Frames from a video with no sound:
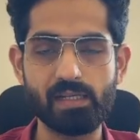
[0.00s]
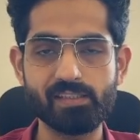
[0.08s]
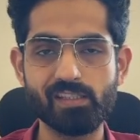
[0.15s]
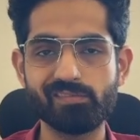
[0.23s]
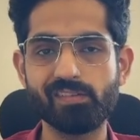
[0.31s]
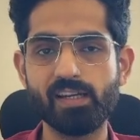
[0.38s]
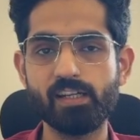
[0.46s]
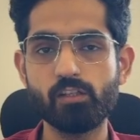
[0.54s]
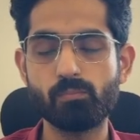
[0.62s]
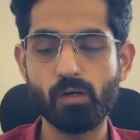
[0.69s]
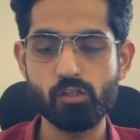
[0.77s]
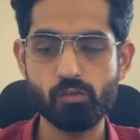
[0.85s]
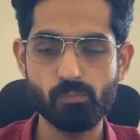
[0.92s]
and this will get you
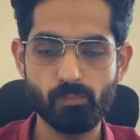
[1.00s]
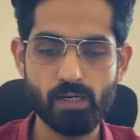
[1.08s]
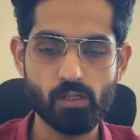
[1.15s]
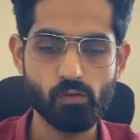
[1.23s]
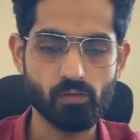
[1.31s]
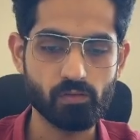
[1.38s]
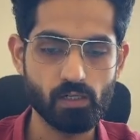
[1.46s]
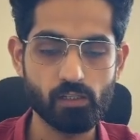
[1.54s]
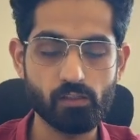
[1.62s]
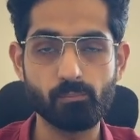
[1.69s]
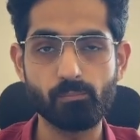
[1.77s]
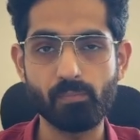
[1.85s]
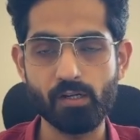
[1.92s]
much better
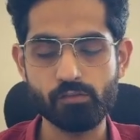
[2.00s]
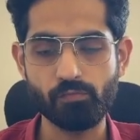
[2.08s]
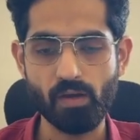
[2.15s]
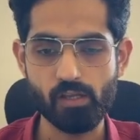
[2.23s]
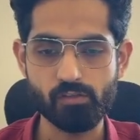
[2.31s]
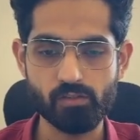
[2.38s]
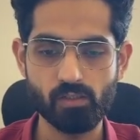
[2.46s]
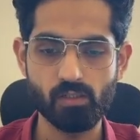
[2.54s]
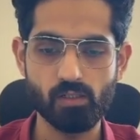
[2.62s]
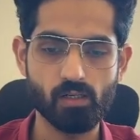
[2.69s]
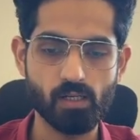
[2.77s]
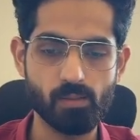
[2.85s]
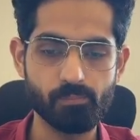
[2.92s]
results much faster
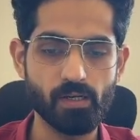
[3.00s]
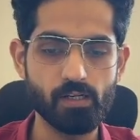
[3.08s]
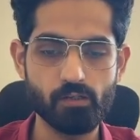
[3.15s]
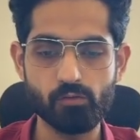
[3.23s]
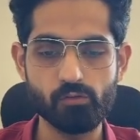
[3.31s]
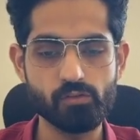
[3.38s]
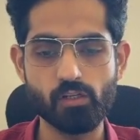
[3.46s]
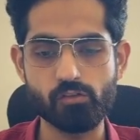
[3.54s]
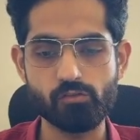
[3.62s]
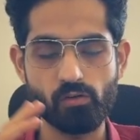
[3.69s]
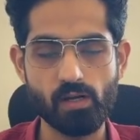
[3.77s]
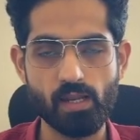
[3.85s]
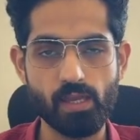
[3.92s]
compared to
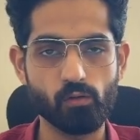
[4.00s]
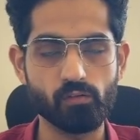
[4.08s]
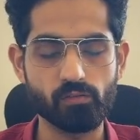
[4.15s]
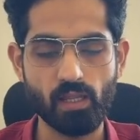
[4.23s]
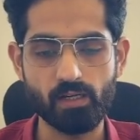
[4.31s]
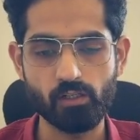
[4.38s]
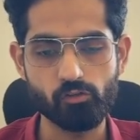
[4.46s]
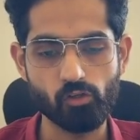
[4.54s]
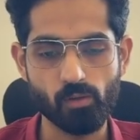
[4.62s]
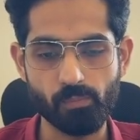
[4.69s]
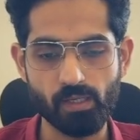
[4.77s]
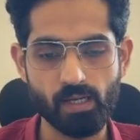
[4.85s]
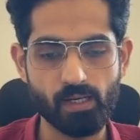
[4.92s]
just relying on standard
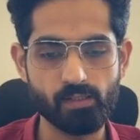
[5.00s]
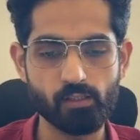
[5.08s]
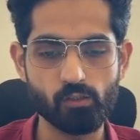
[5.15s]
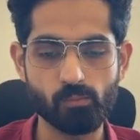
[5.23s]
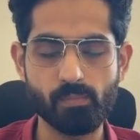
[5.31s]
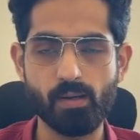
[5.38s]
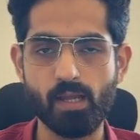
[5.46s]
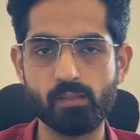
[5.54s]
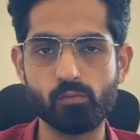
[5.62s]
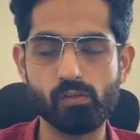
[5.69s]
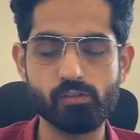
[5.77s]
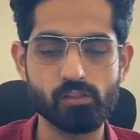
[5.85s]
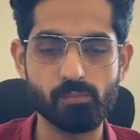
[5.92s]
shopping and
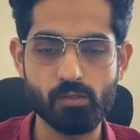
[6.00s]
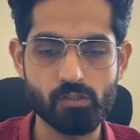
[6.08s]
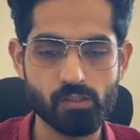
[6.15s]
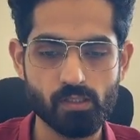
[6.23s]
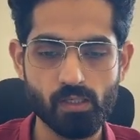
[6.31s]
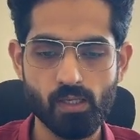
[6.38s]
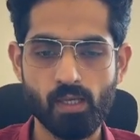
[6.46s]
manual CPC.